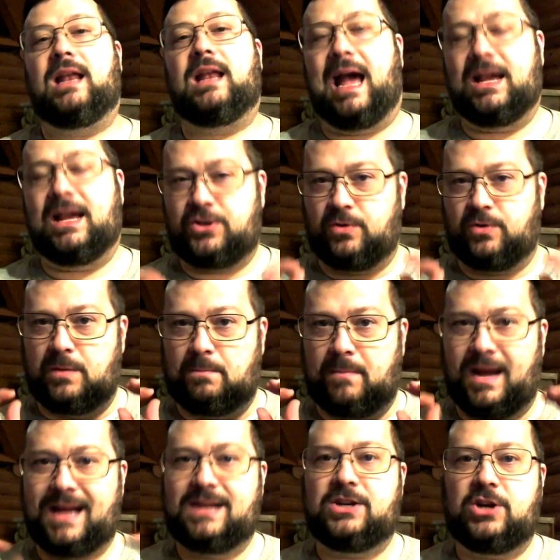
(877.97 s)
As a
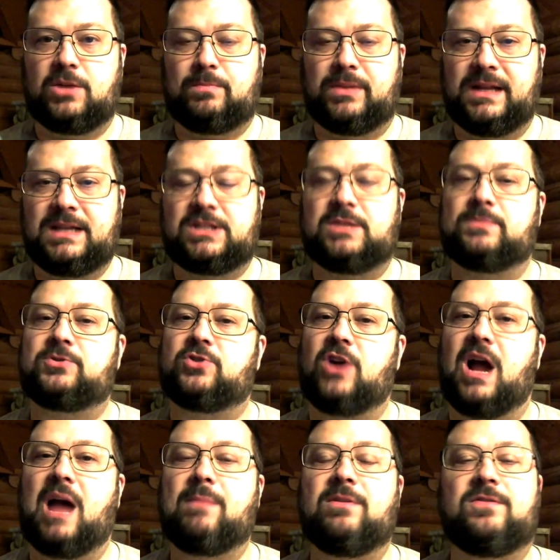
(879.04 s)
reminder, please
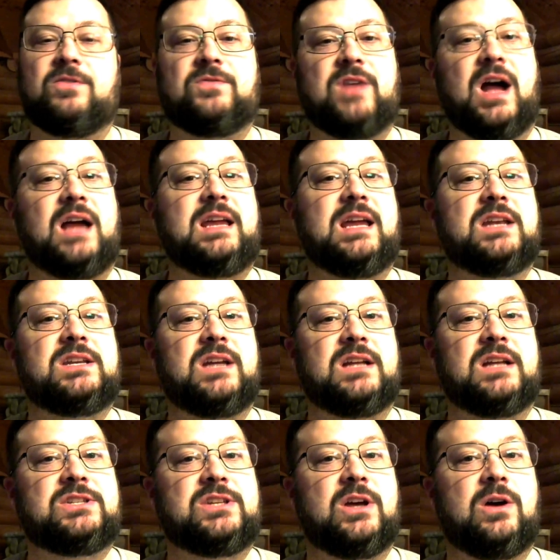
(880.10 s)
subscribe if you've not yet
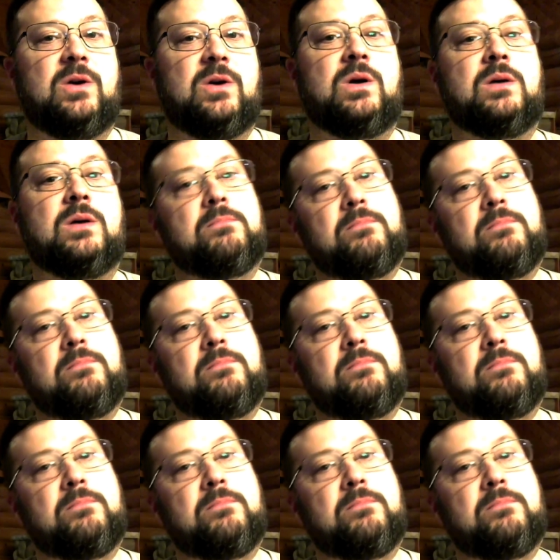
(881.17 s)
done so.